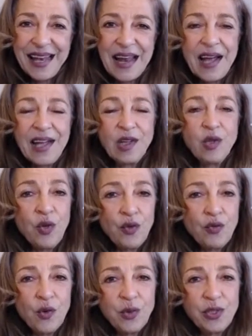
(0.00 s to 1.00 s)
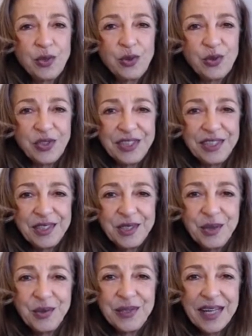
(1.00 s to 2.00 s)
And I look forward to
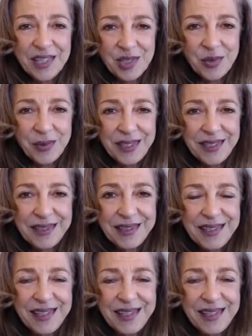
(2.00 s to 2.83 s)
seeing you next week.